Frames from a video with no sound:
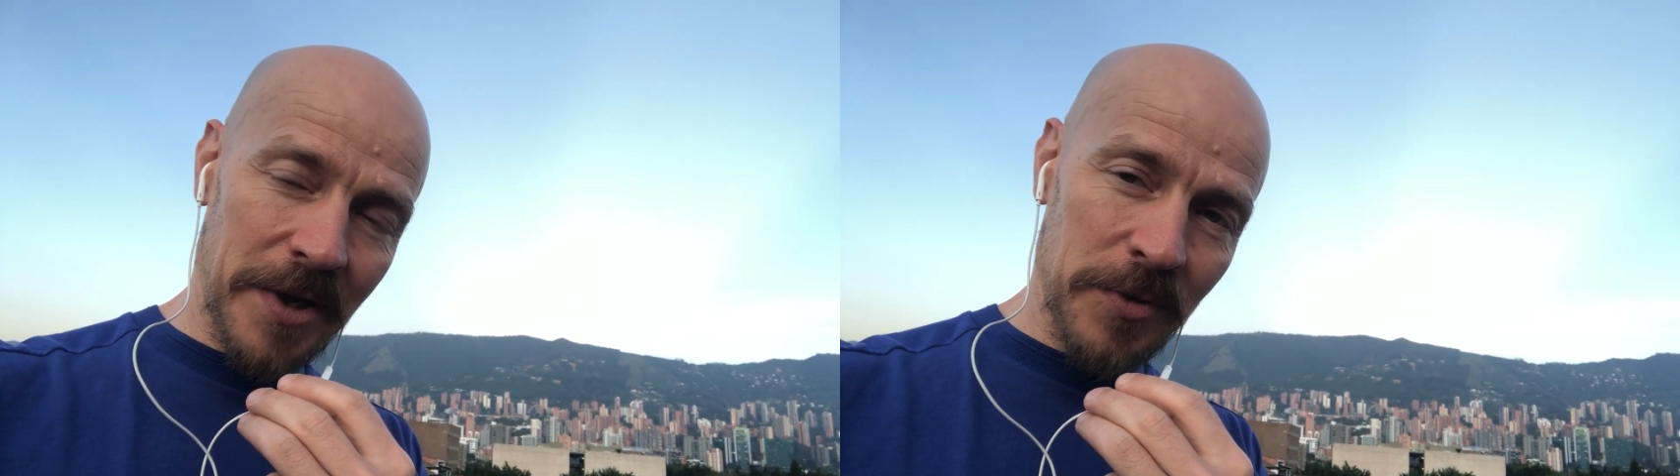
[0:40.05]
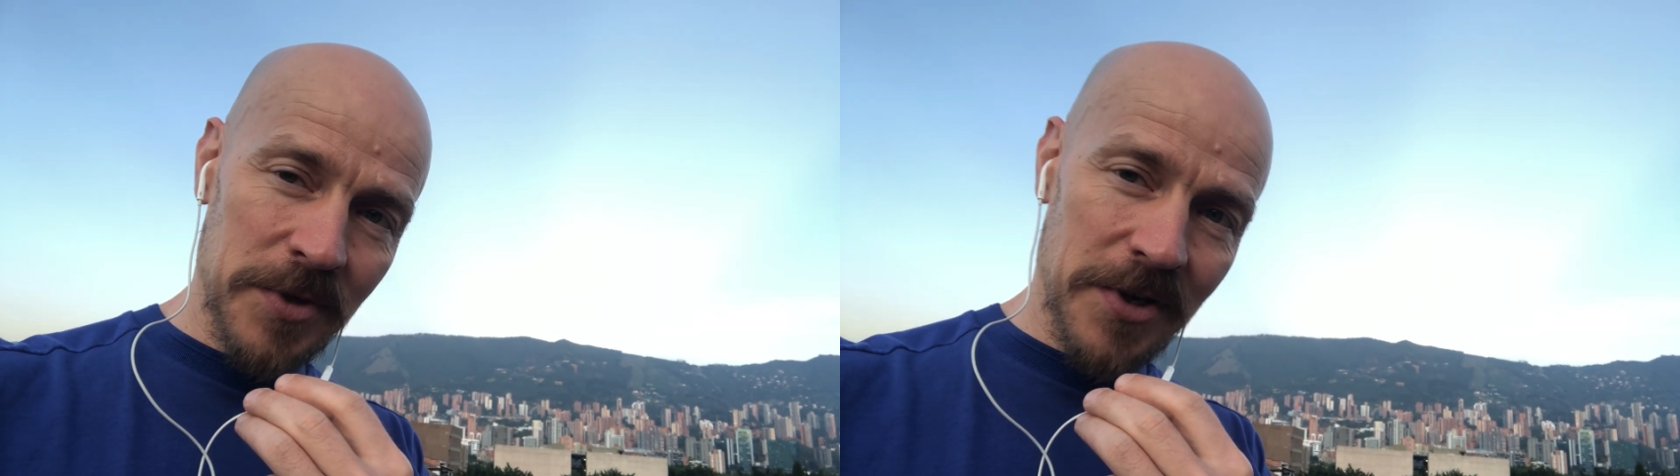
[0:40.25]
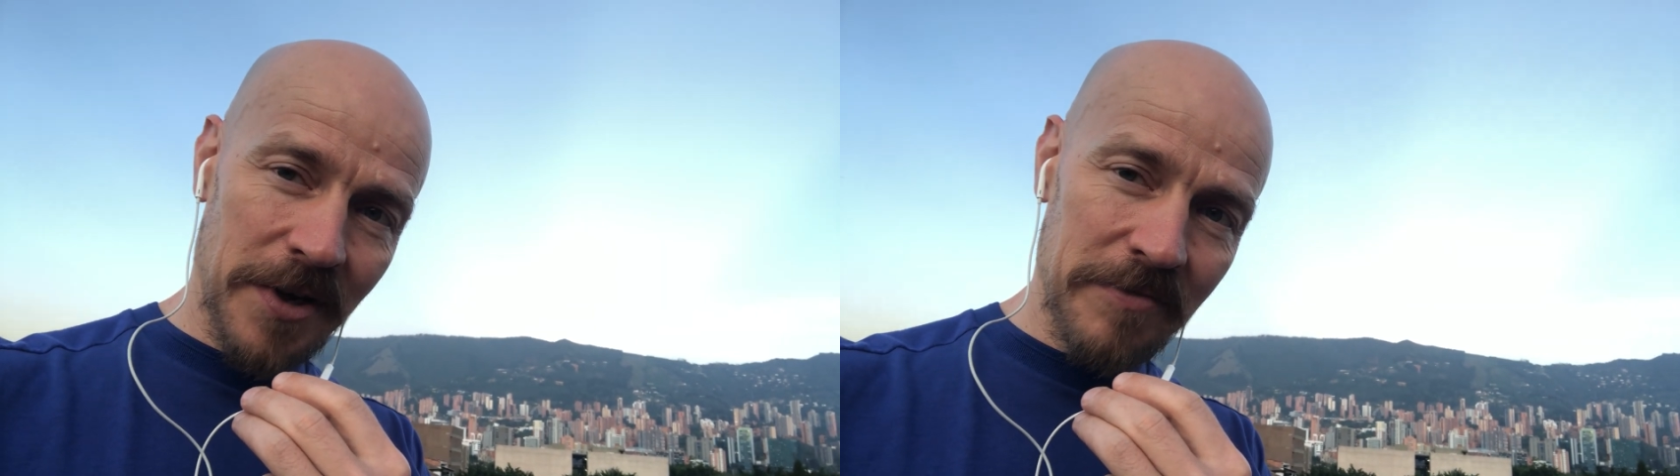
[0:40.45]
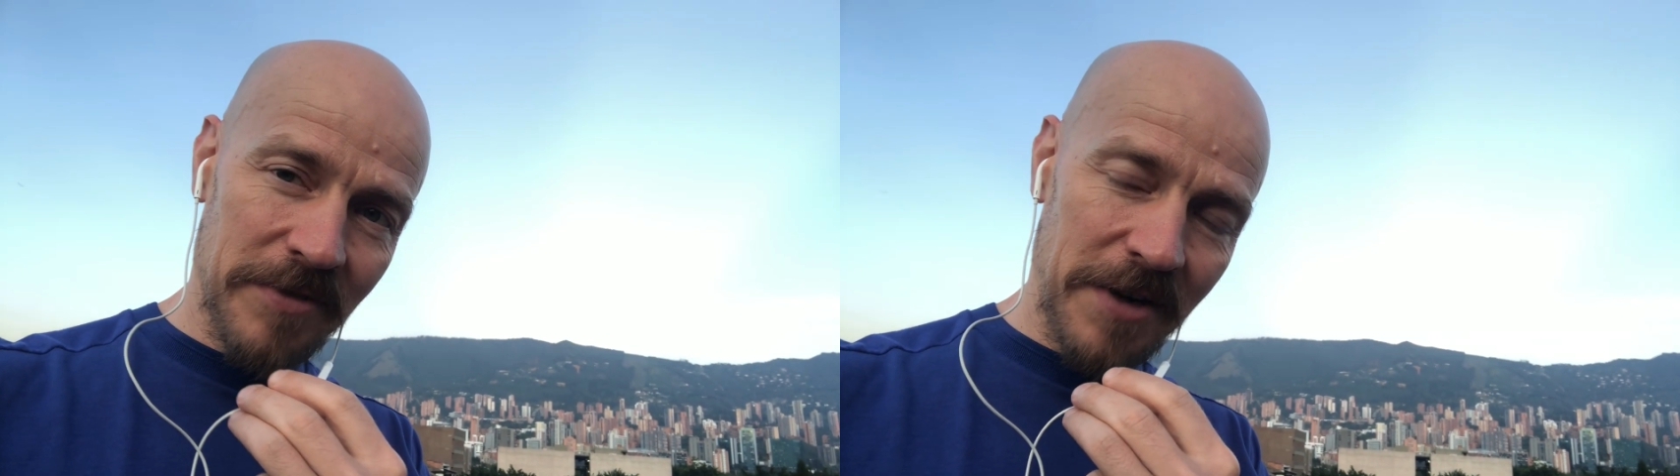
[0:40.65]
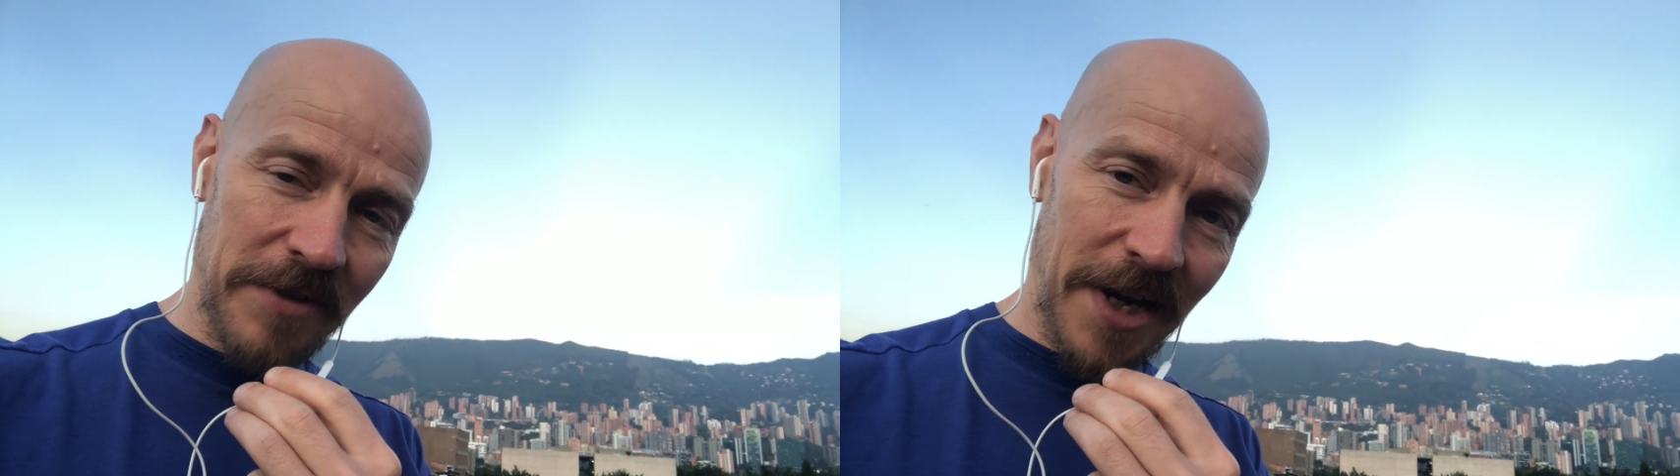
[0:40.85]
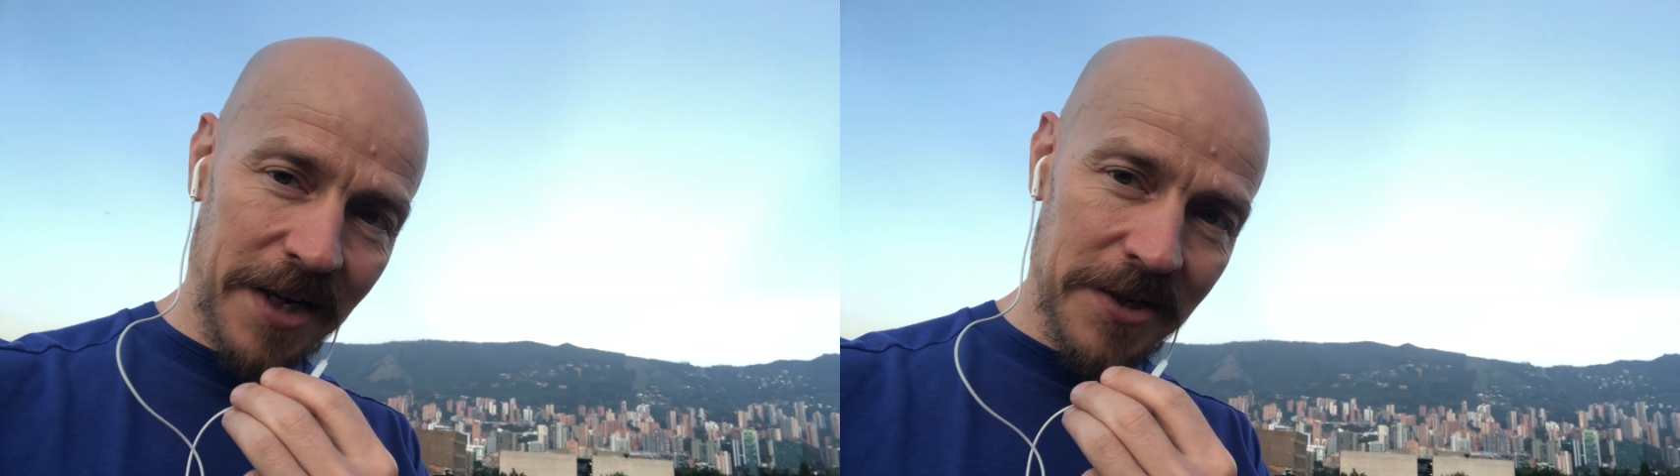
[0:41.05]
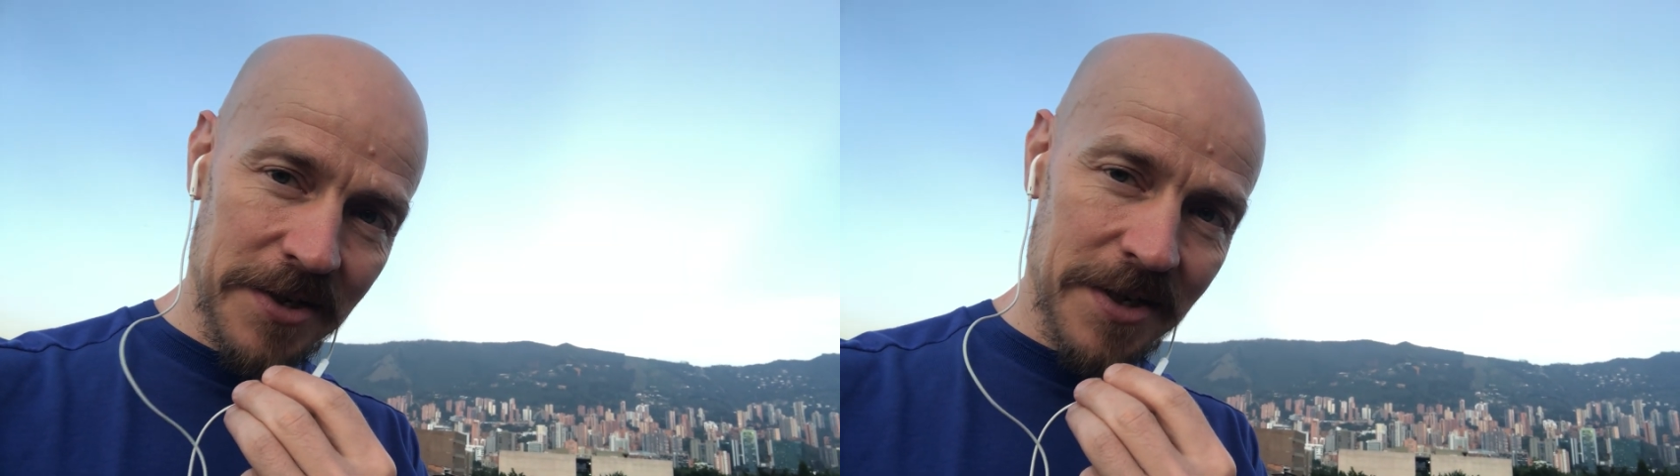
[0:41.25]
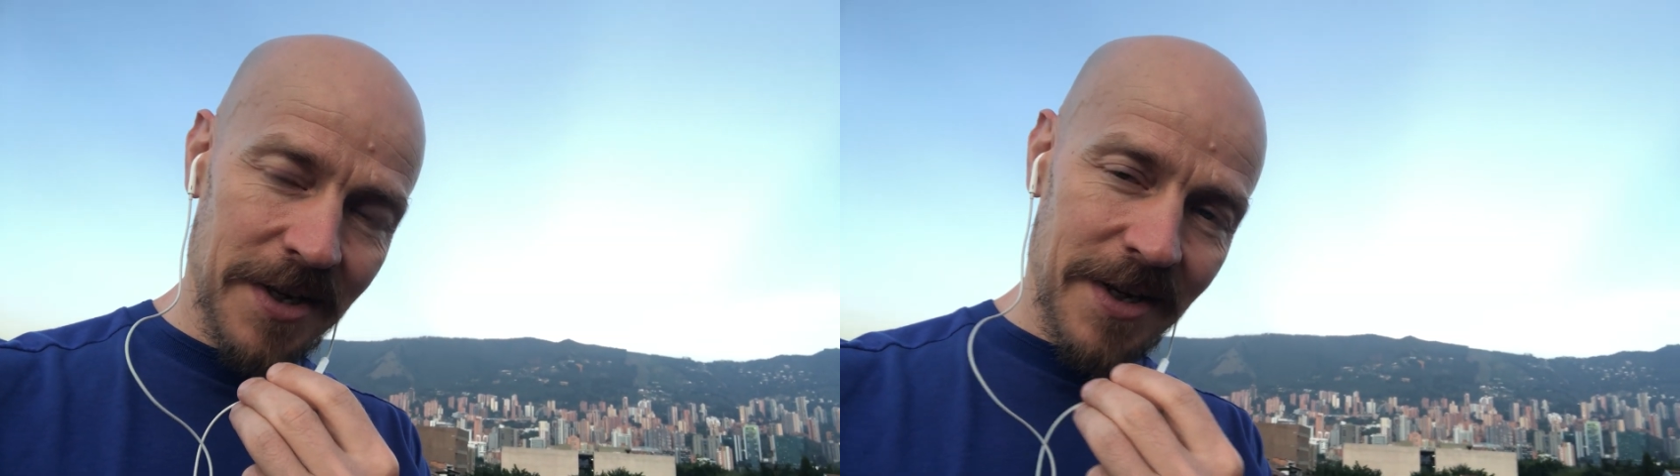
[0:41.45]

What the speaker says: all-time favourite actors,